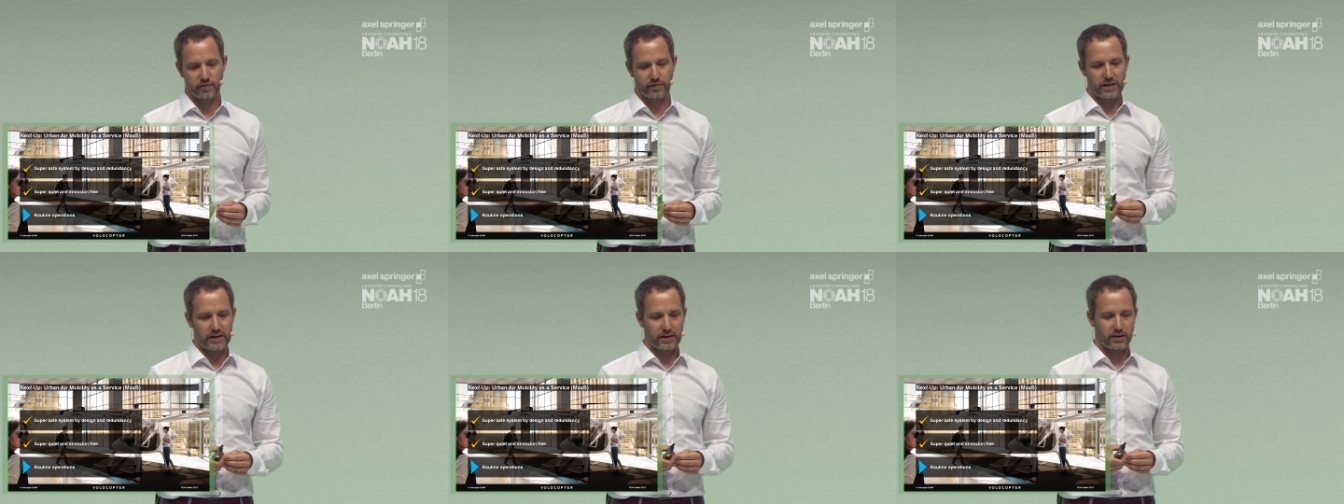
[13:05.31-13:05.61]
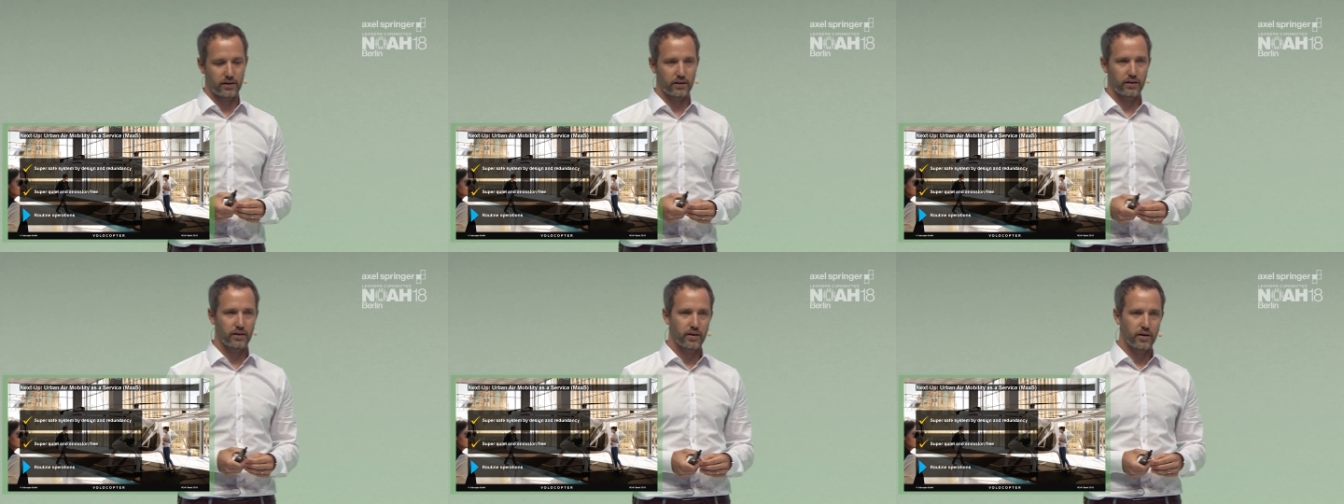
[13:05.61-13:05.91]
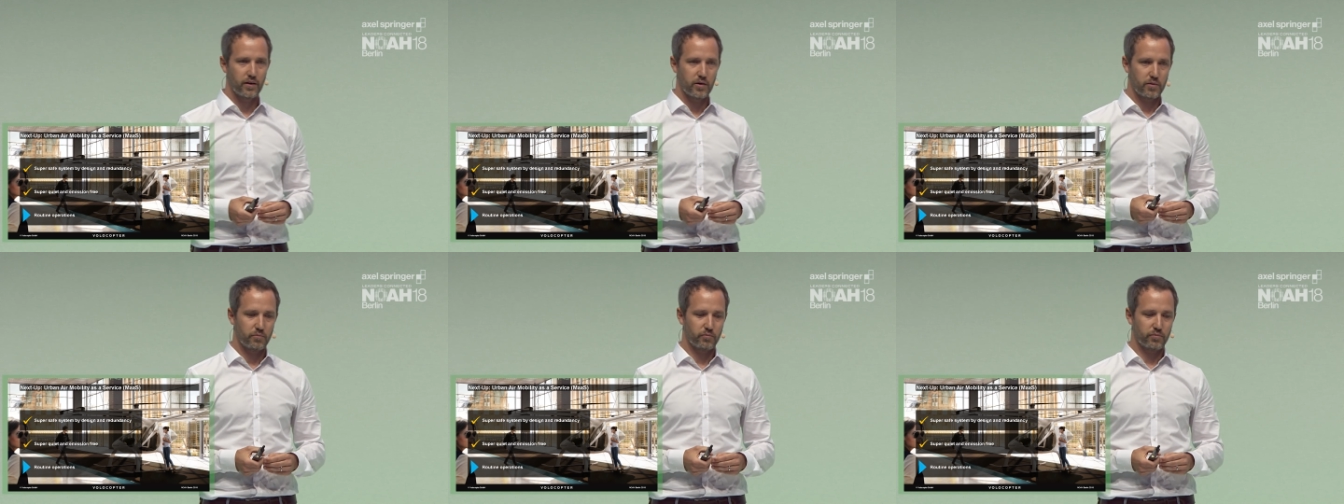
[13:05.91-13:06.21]
vehicle,
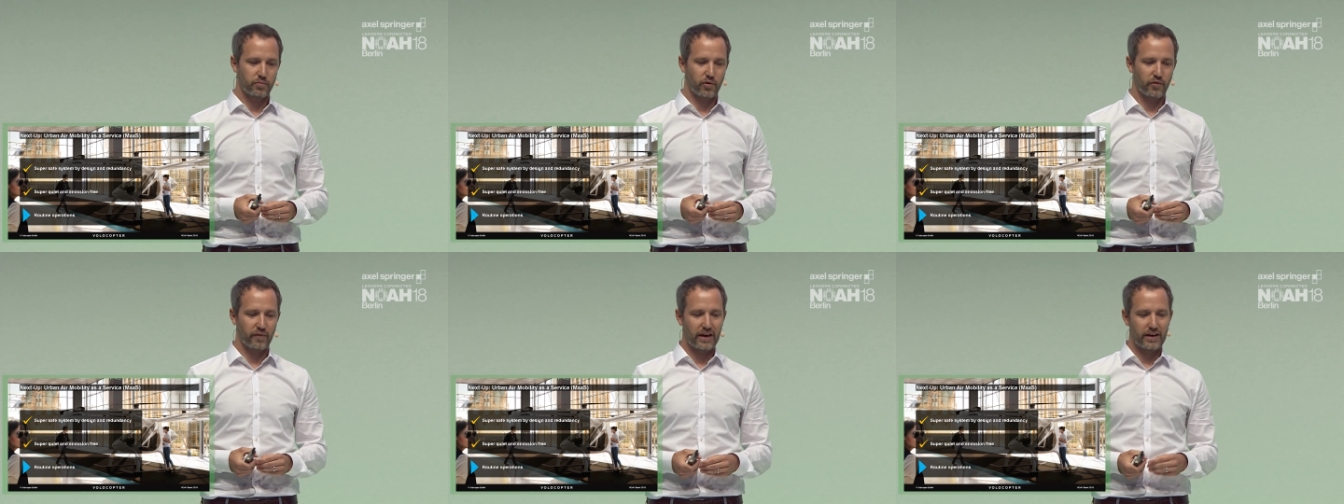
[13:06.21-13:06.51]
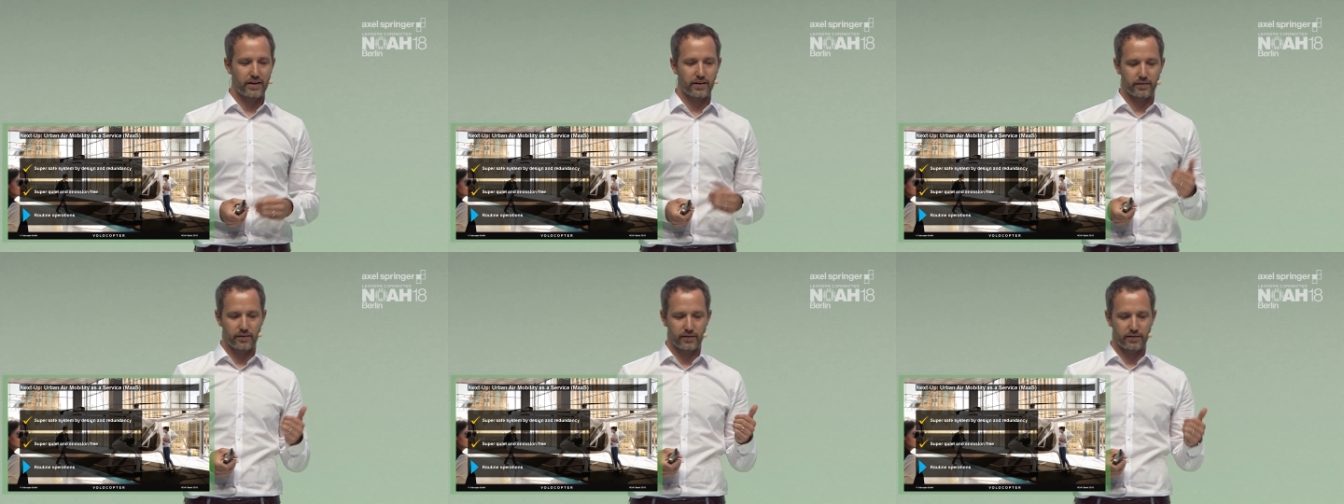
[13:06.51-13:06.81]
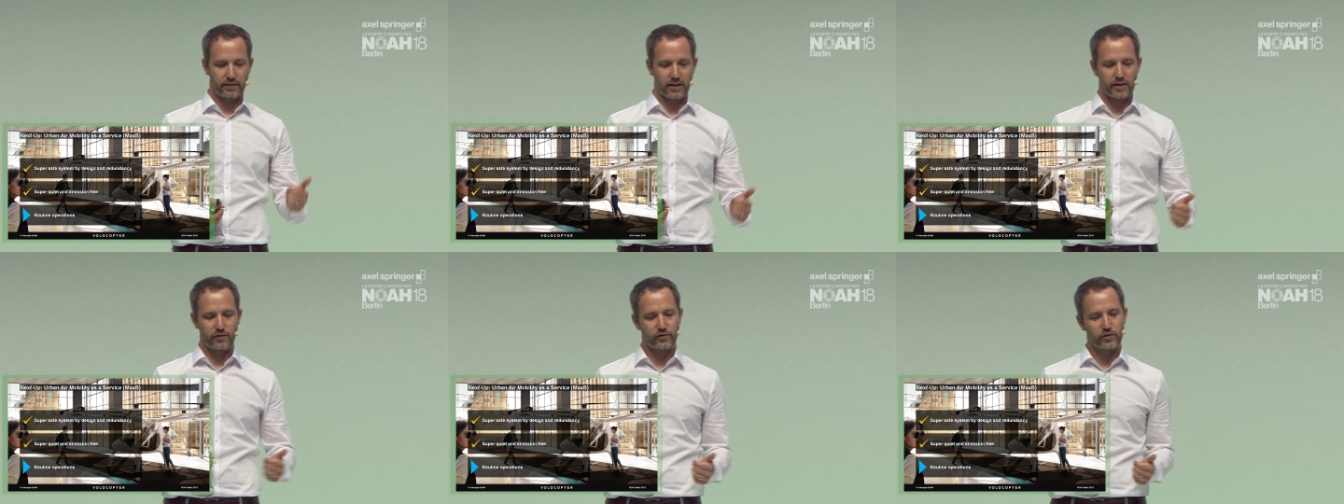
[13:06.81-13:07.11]
providing the
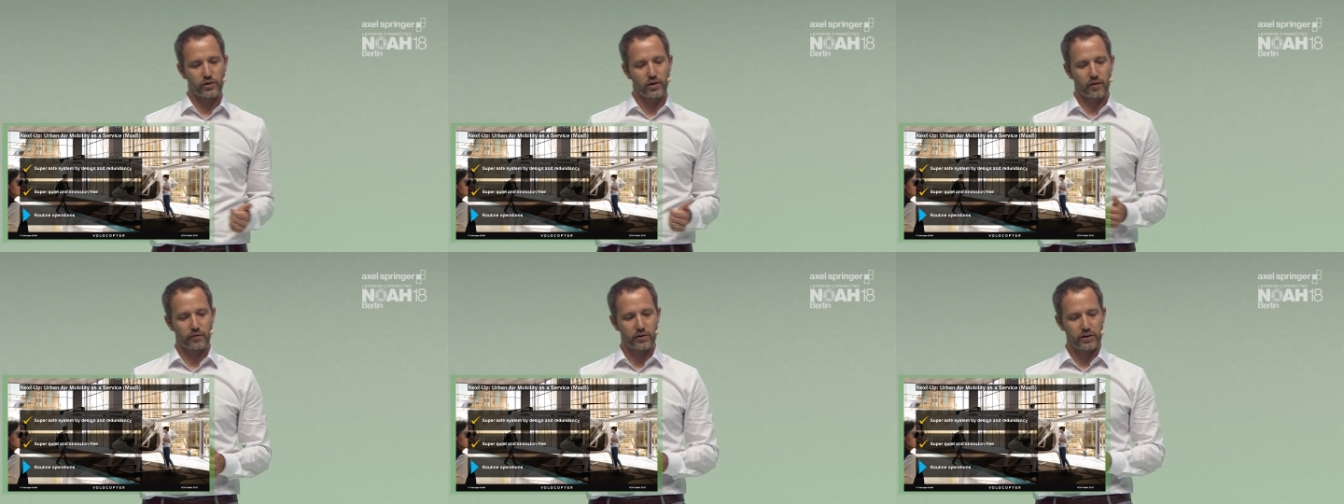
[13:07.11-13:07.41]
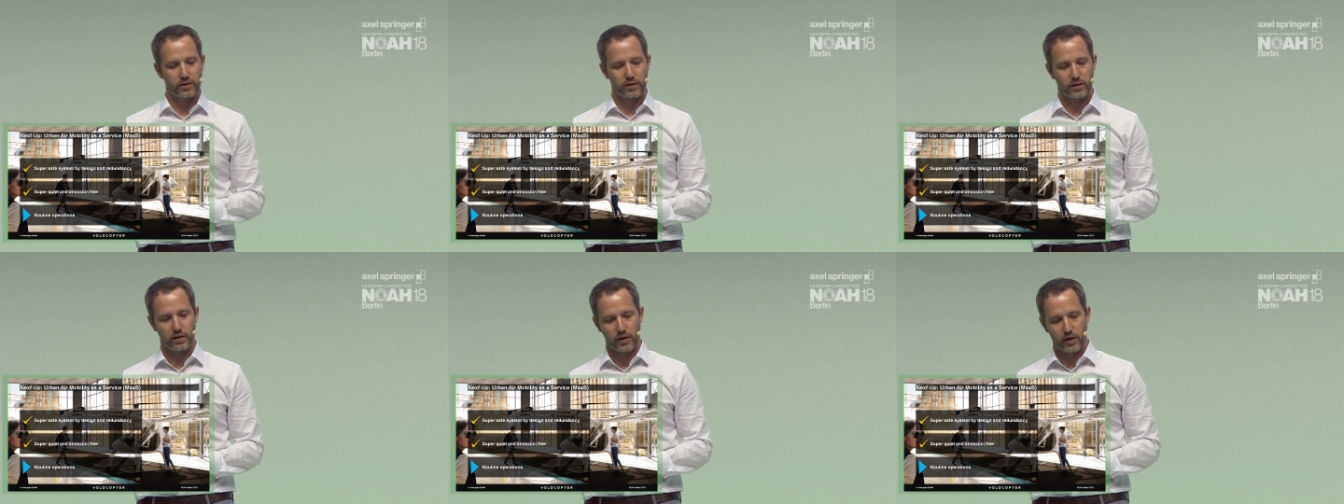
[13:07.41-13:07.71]
safety of it.